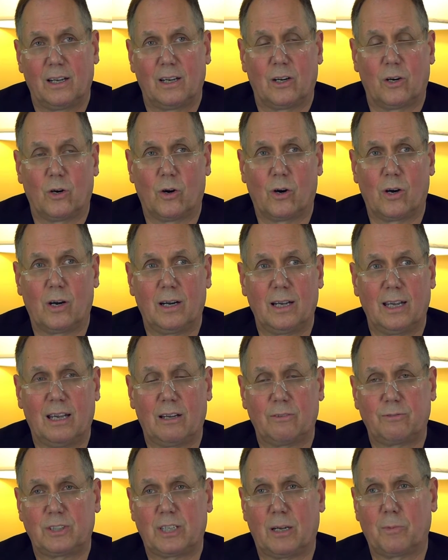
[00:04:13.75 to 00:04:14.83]
Or
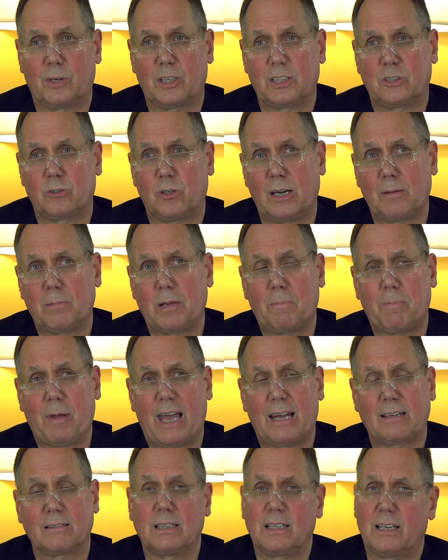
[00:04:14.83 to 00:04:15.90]
if someone is treating me
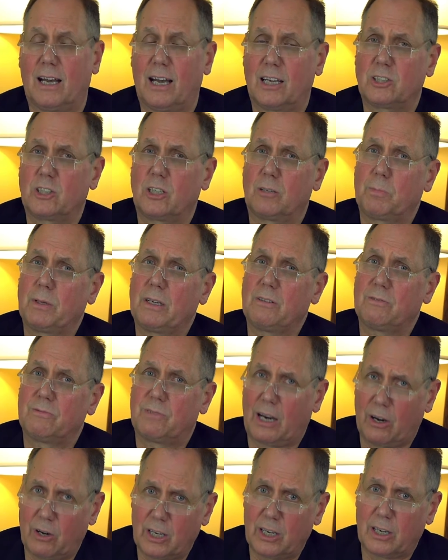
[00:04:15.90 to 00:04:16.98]
badly, I should be
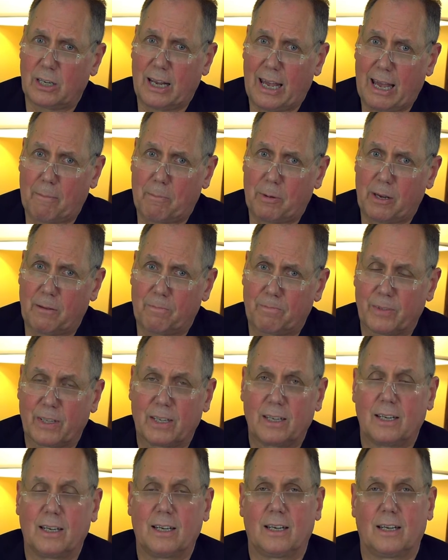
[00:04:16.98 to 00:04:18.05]
very unhappy.
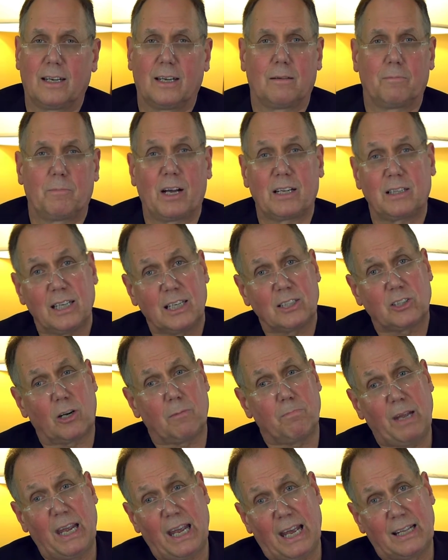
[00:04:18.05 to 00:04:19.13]
But these
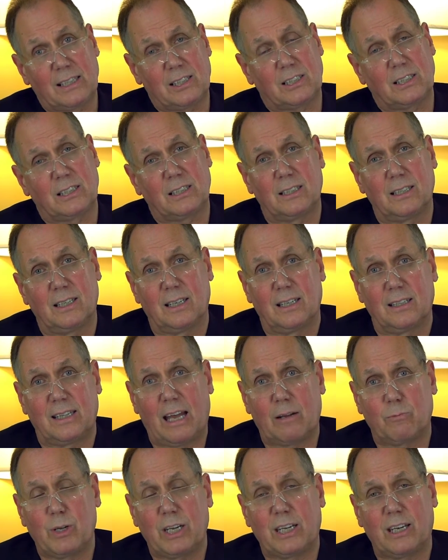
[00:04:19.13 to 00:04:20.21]
are myths
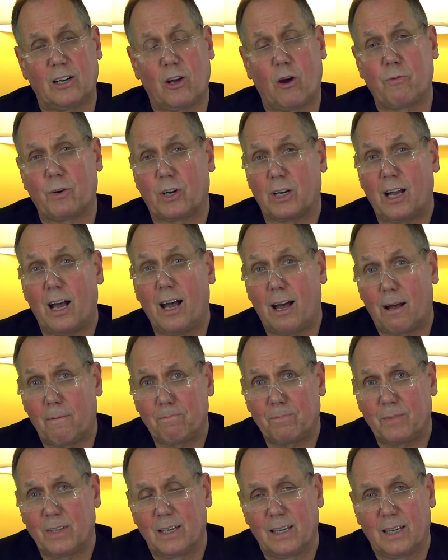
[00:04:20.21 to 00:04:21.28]
that we can
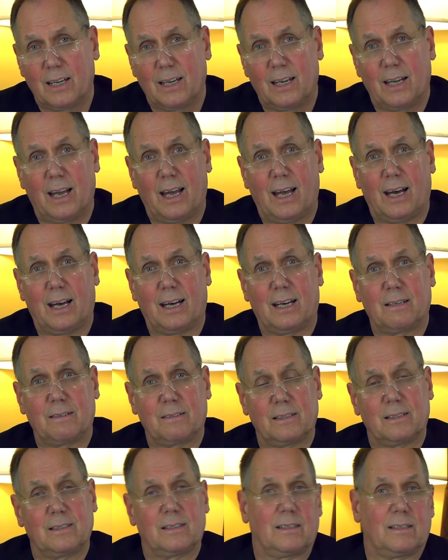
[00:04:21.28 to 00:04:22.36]
overcome
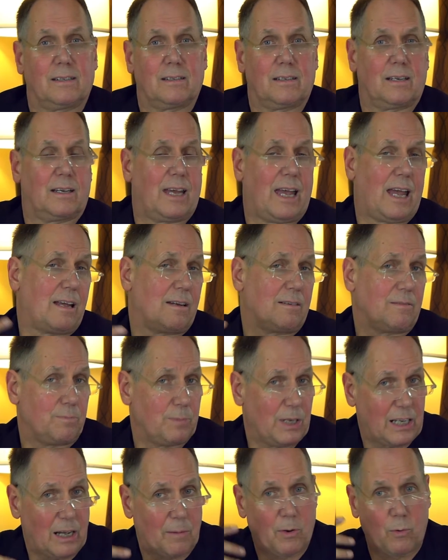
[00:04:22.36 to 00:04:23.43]
and
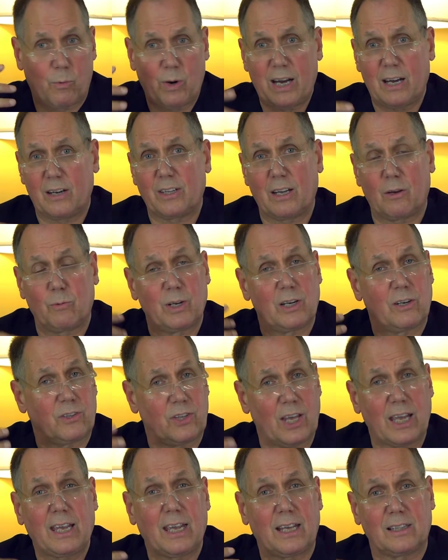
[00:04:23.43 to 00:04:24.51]
become aware that we are
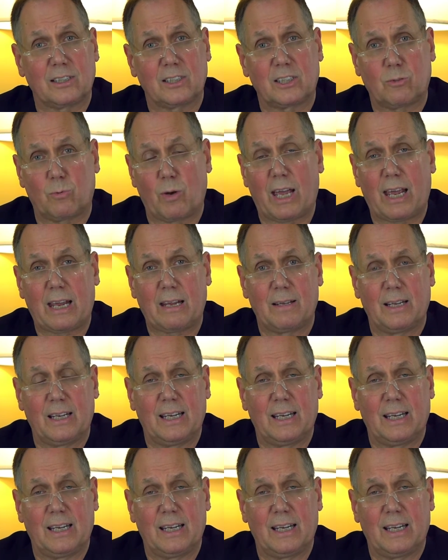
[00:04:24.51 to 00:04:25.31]
thinking this way.